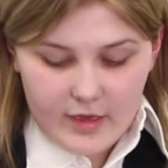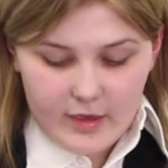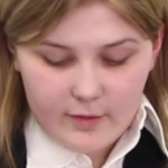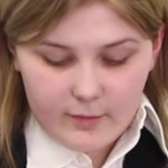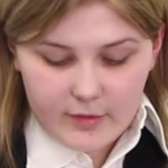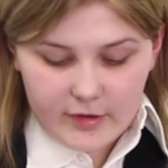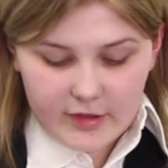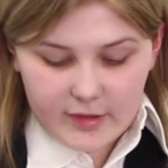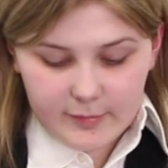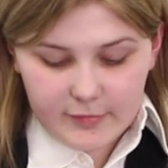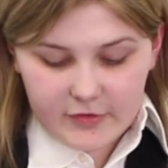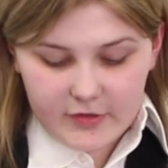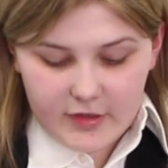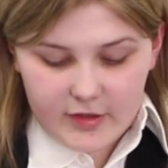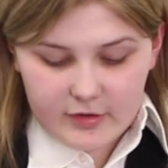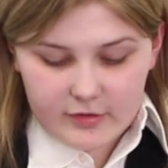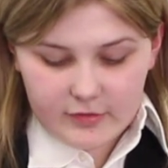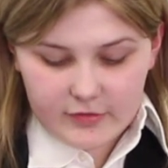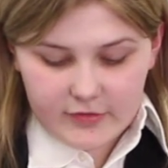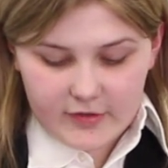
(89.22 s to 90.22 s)
When it comes to
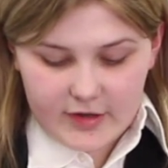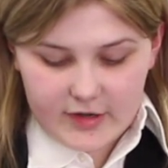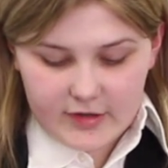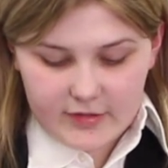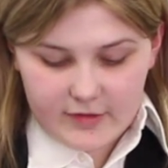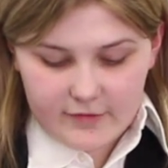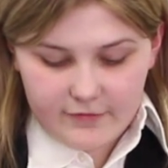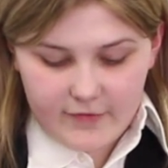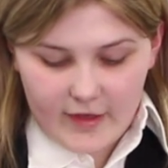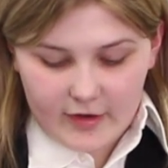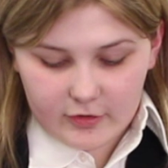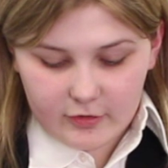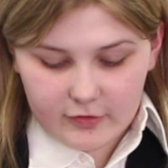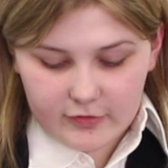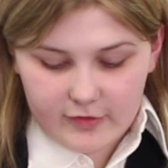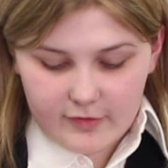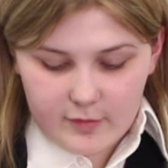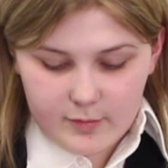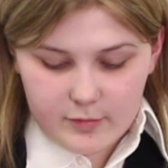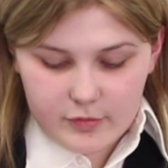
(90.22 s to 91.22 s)
understanding the
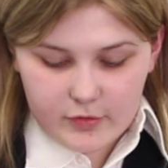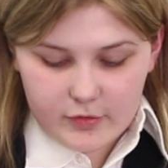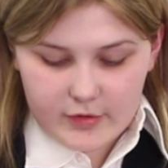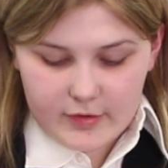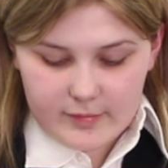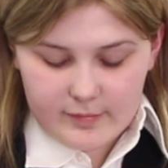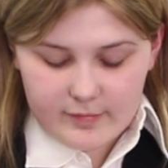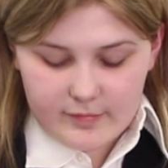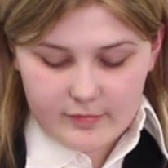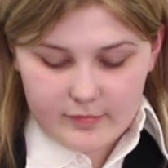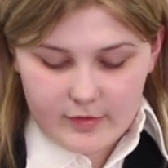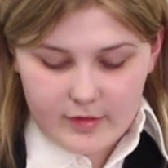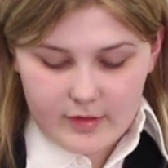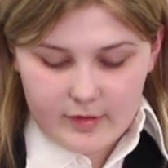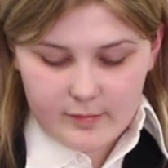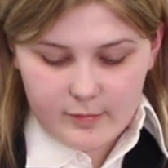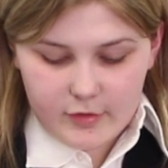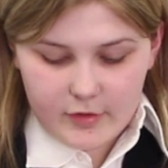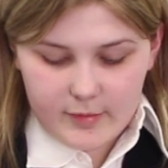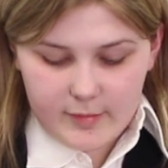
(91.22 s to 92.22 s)
factors of
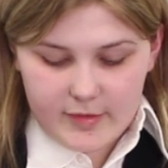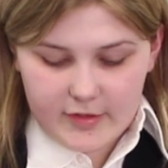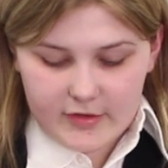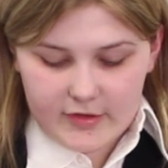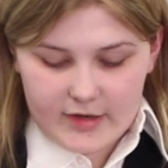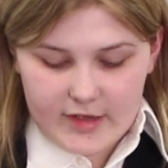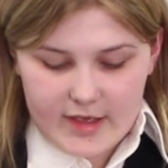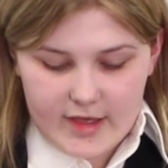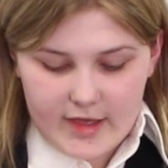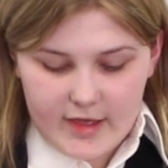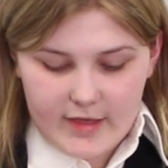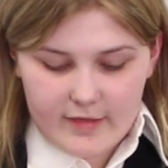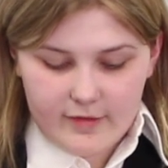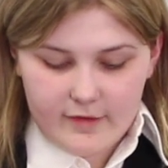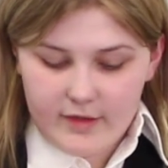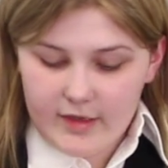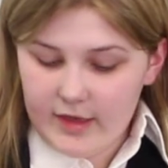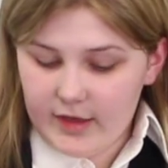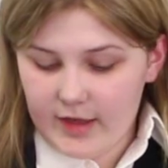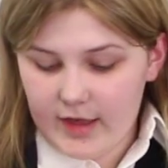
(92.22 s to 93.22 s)
employability in
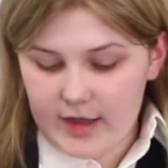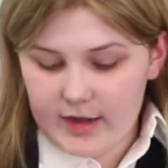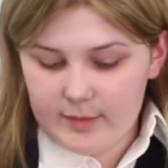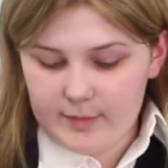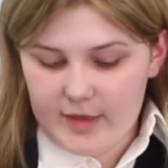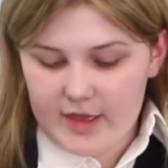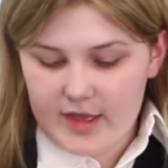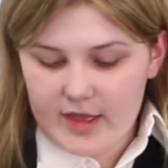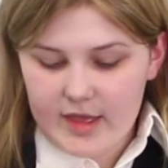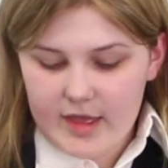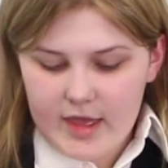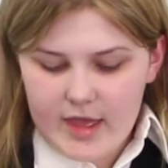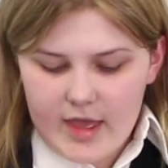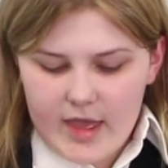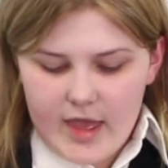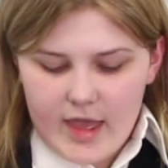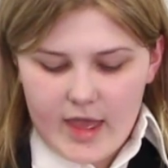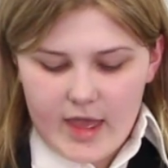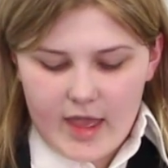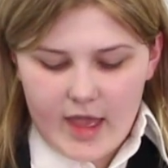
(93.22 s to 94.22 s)
the economy,
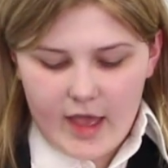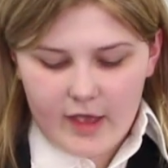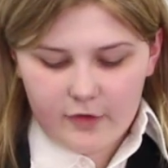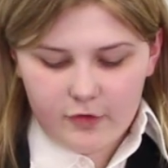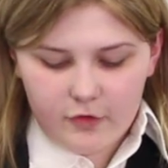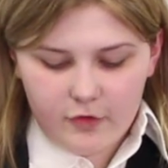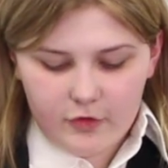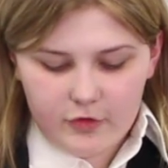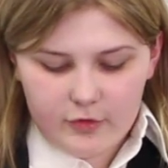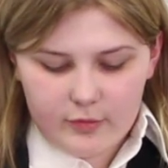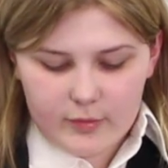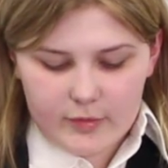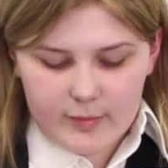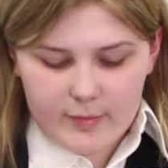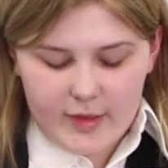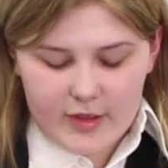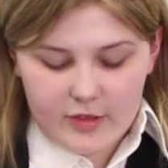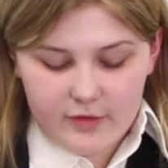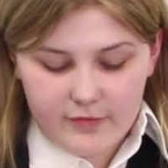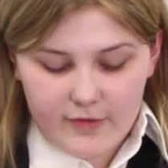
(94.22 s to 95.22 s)
it has to do with
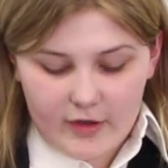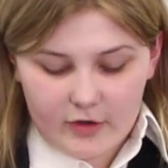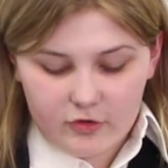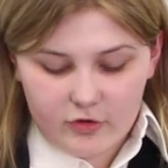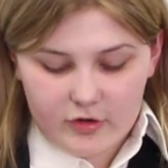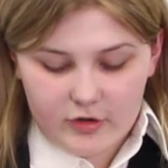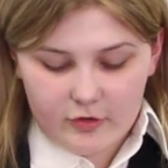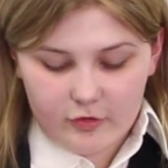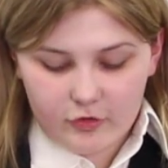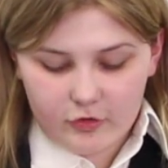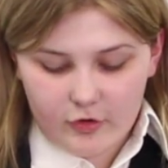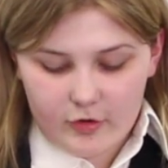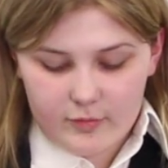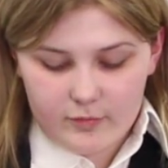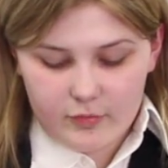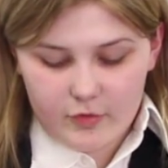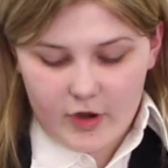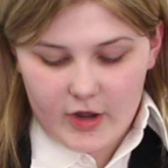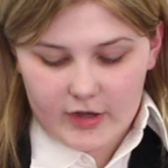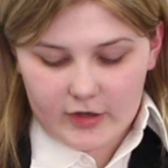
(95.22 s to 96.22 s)
manufacturing a
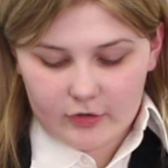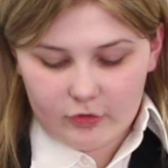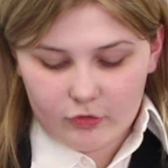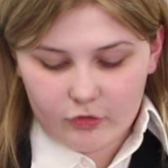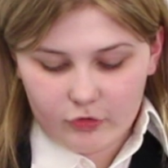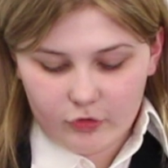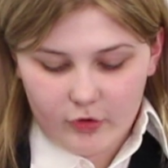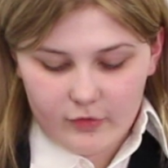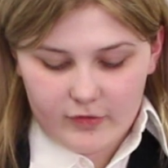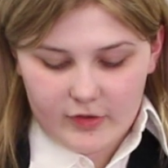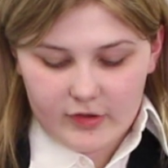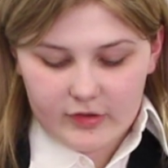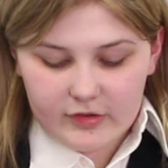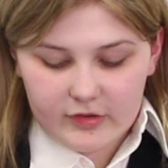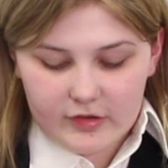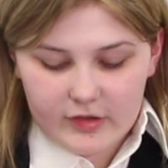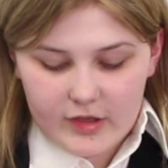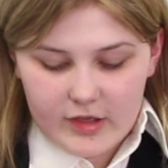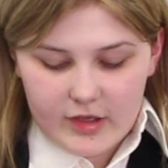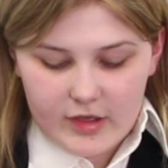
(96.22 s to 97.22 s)
certain product or service.